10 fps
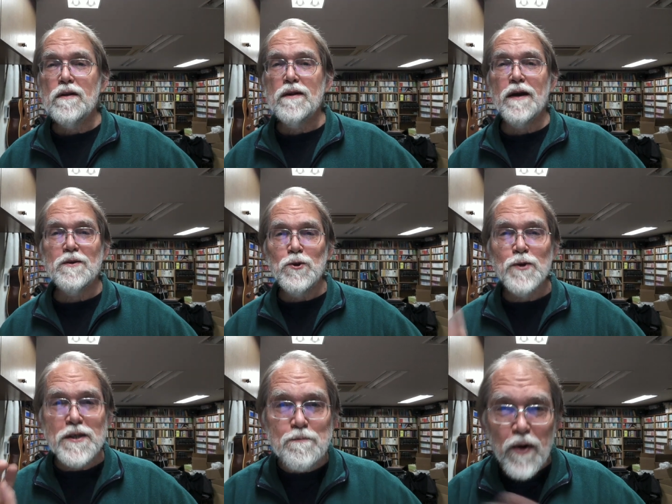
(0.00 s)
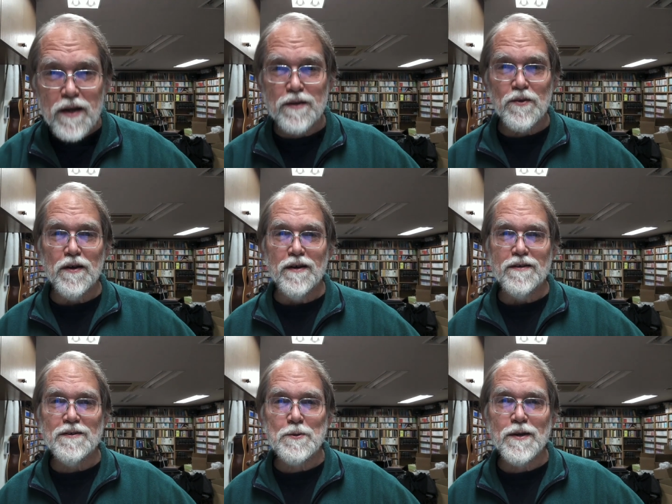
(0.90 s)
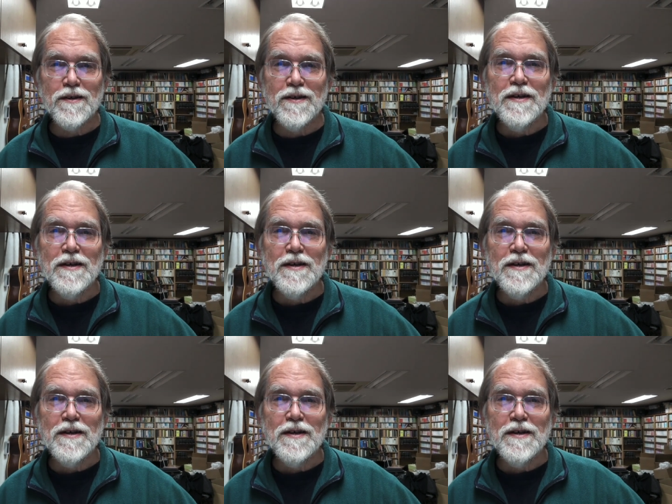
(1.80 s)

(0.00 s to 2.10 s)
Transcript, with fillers: that you need practice on, okay?